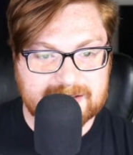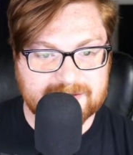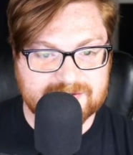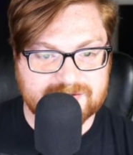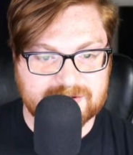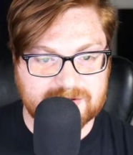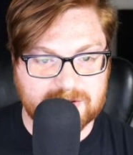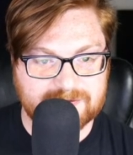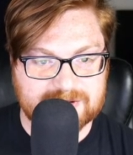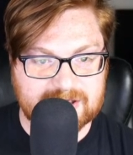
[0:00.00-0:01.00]
Gives us a good
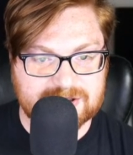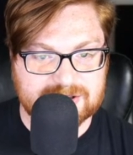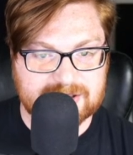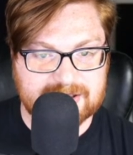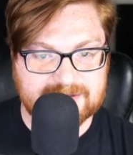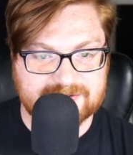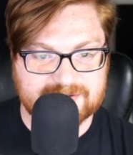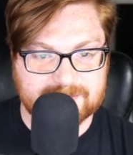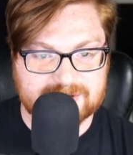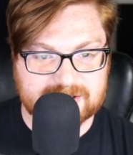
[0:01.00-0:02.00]
notification, hey, system